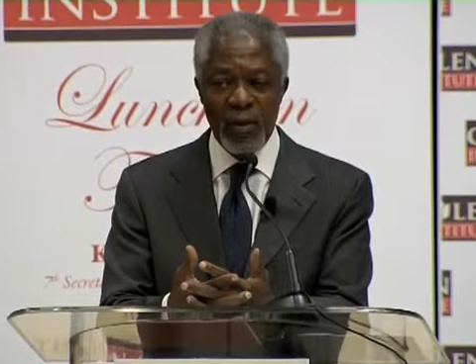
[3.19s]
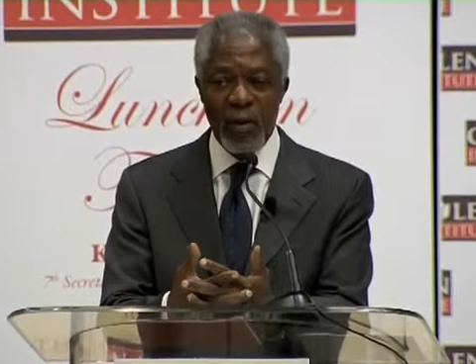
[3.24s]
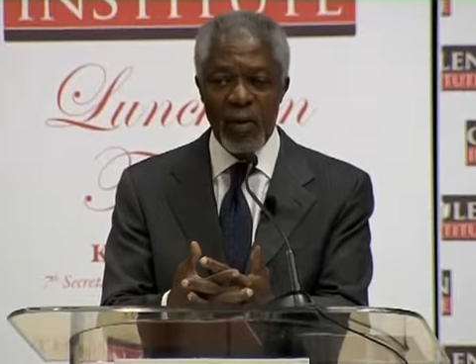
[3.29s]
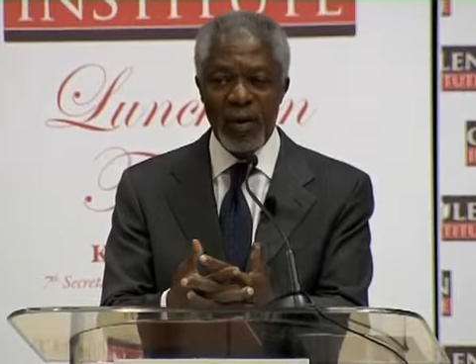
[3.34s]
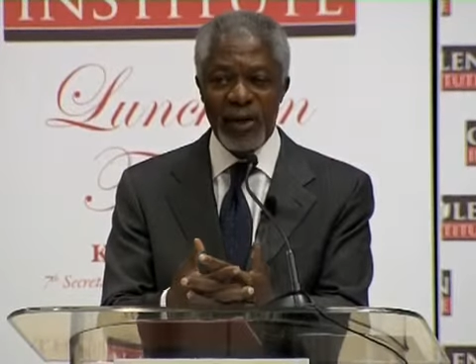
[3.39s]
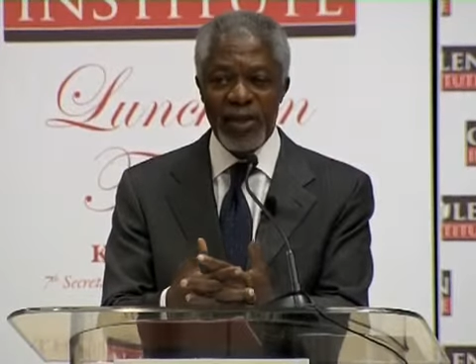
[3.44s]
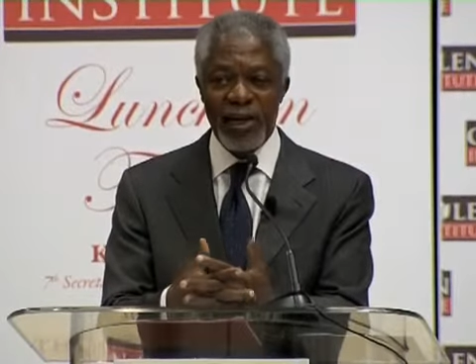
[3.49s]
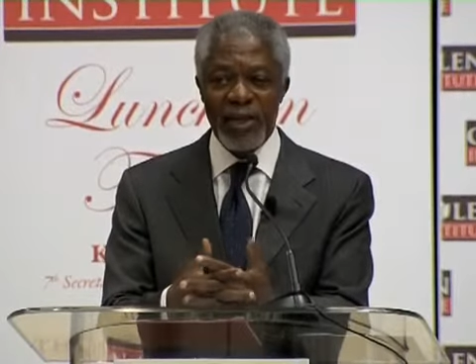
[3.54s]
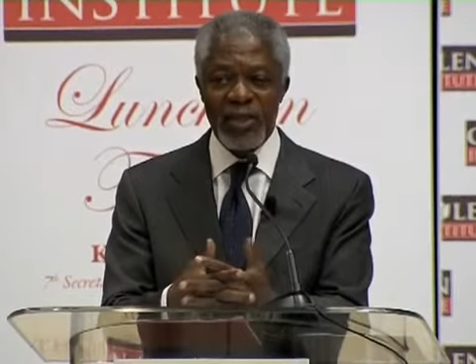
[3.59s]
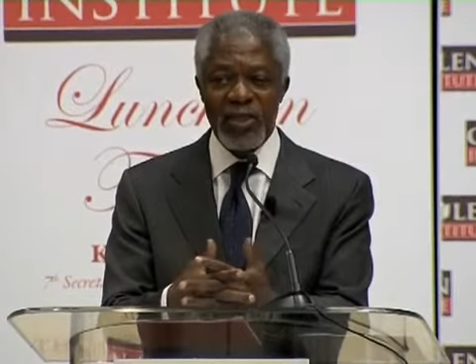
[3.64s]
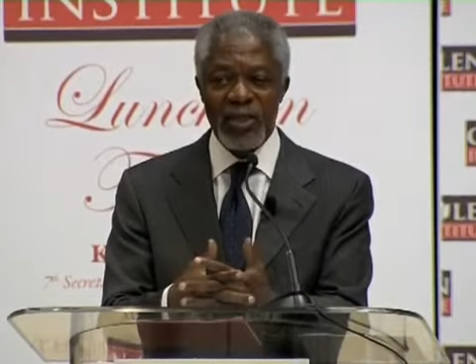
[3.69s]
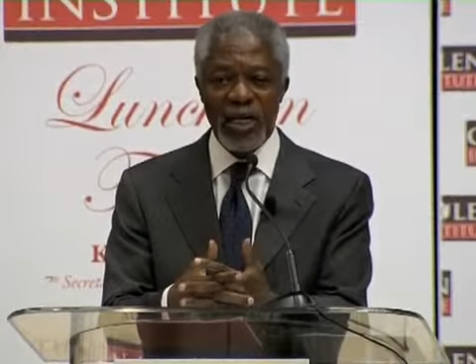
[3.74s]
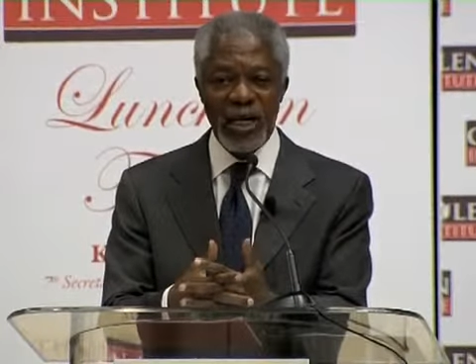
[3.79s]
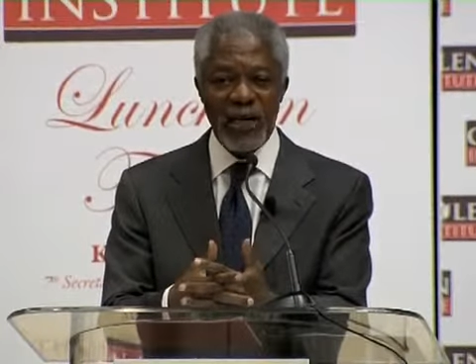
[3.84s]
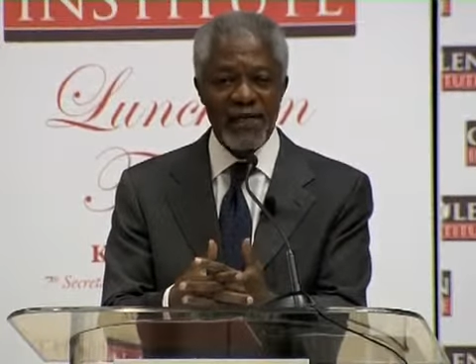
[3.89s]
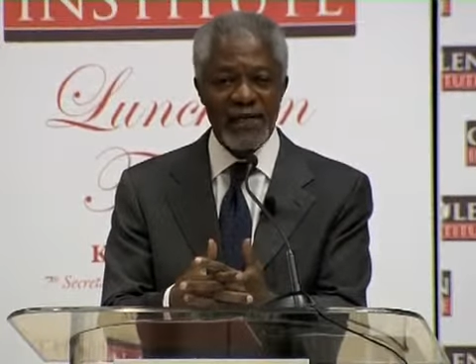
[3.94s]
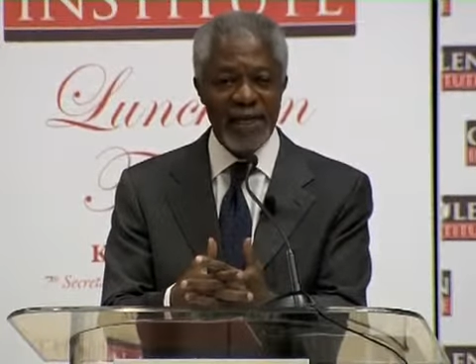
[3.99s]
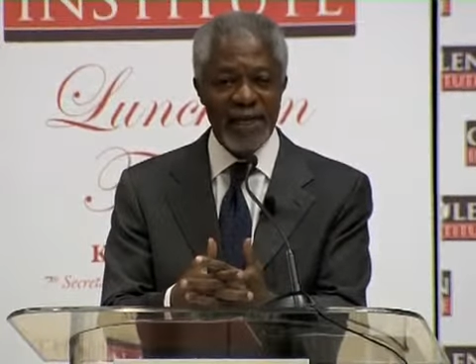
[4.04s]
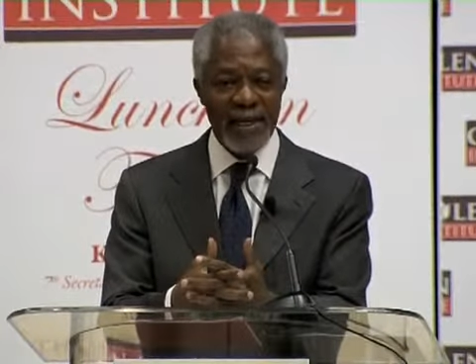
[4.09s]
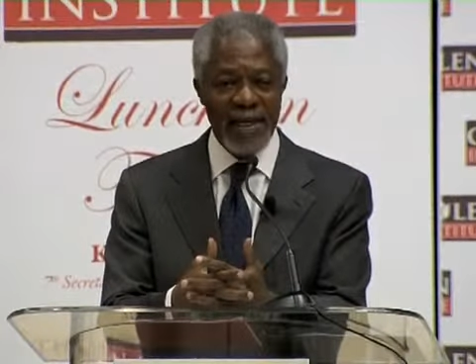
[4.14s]
on
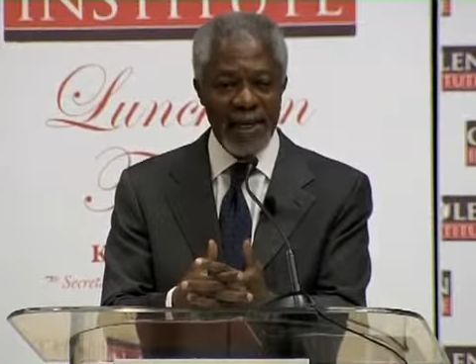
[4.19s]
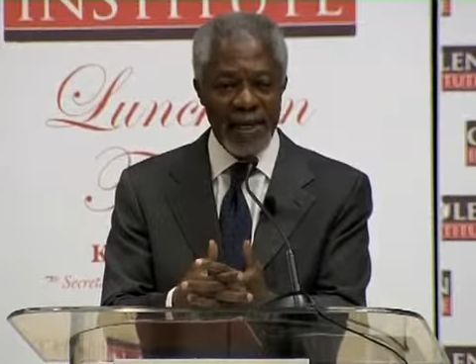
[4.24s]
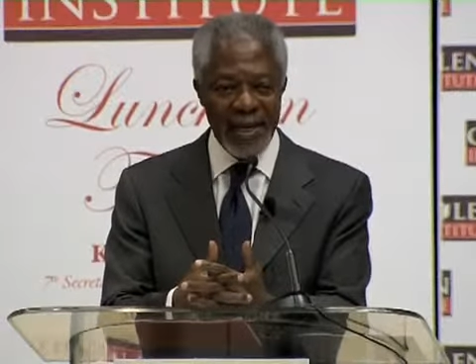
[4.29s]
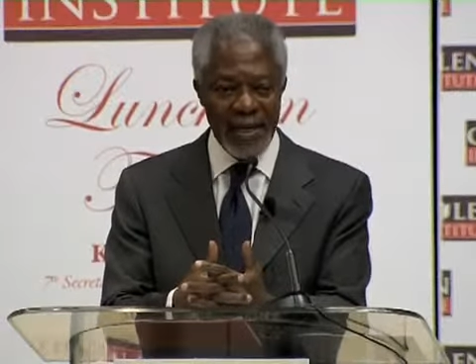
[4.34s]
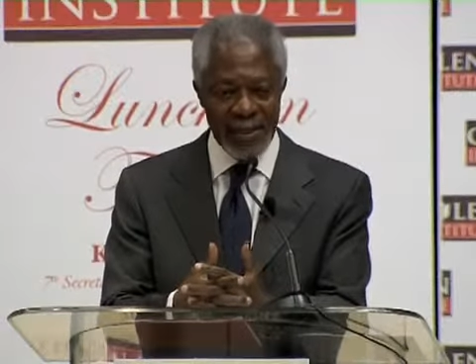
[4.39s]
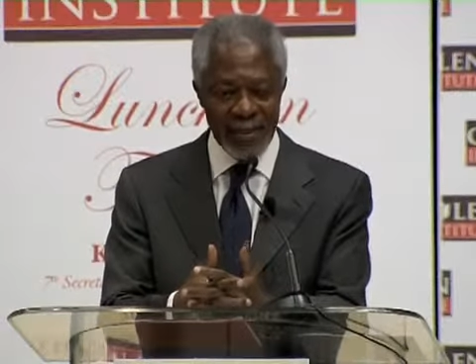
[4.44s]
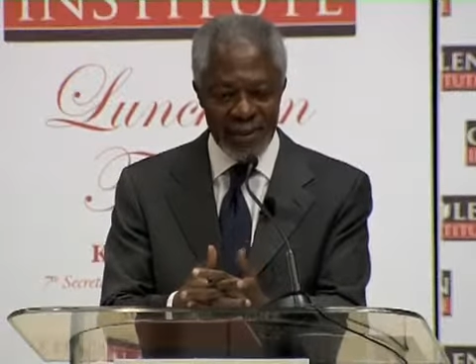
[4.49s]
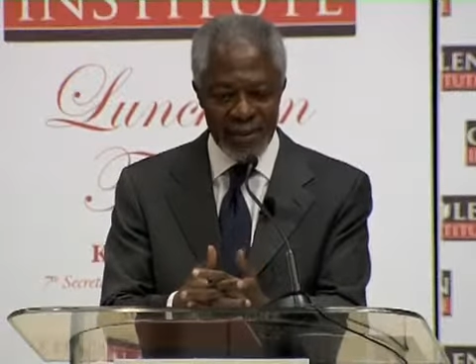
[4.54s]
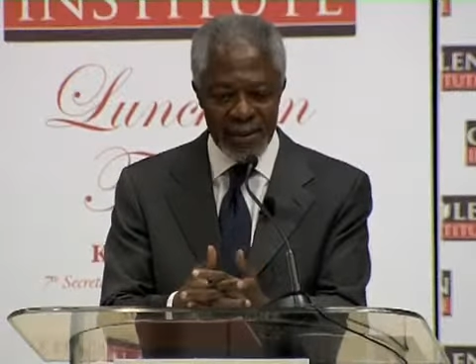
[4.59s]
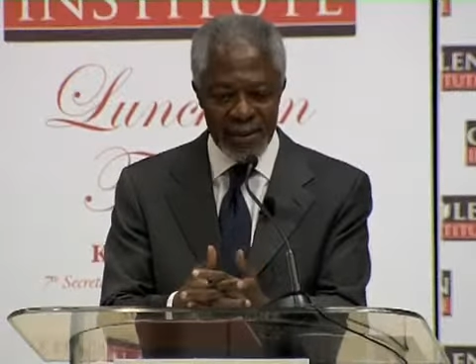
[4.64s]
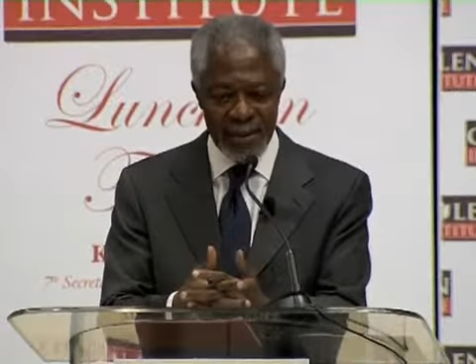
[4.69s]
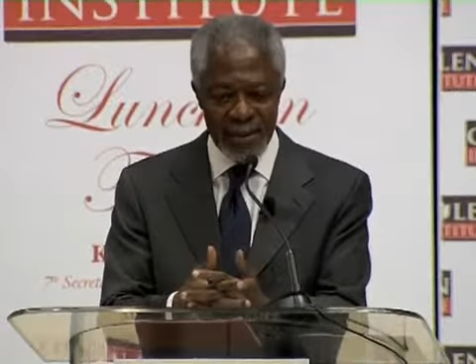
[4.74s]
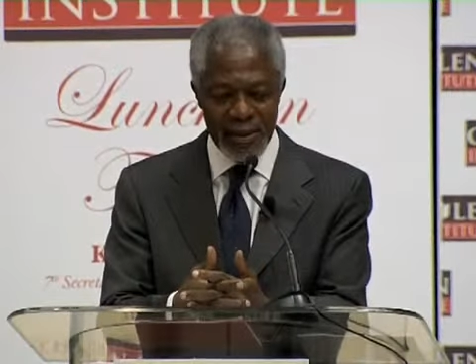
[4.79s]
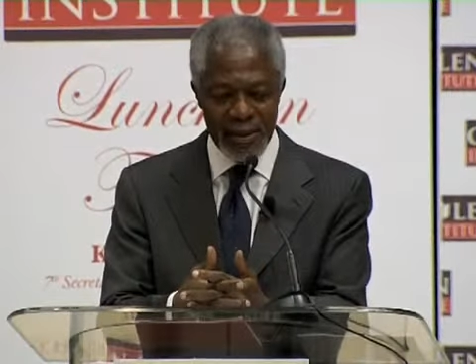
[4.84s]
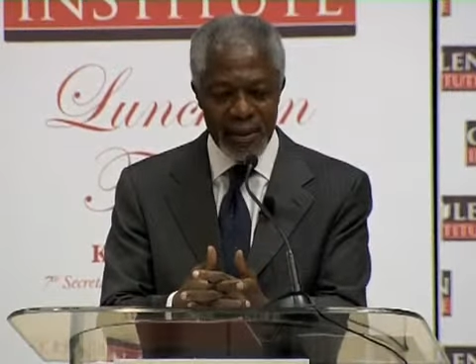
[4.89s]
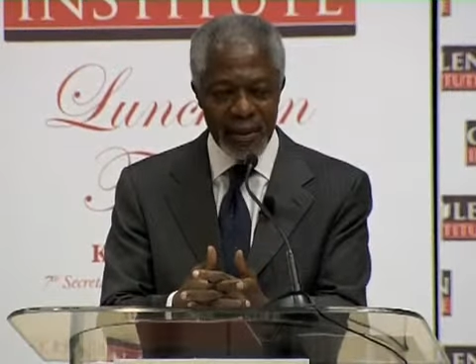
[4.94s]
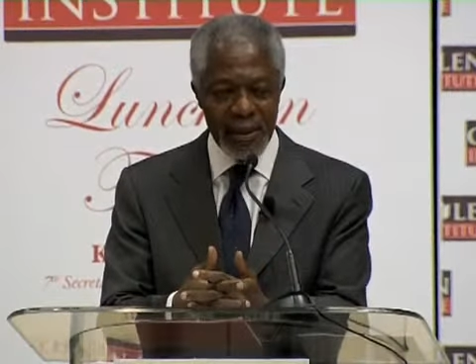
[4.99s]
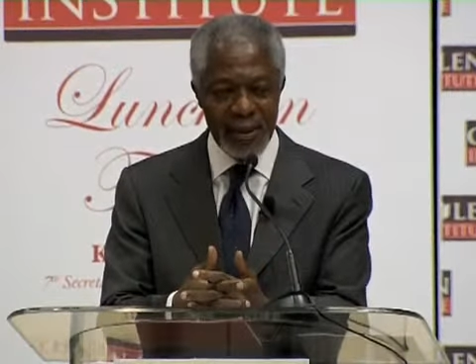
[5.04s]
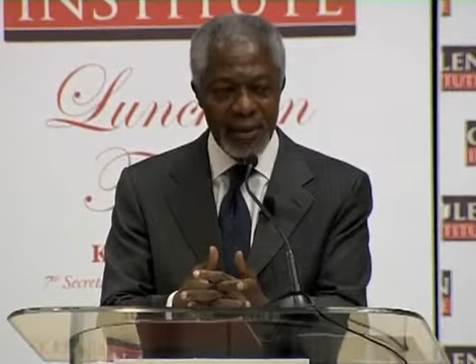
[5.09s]
HIV/AIDS.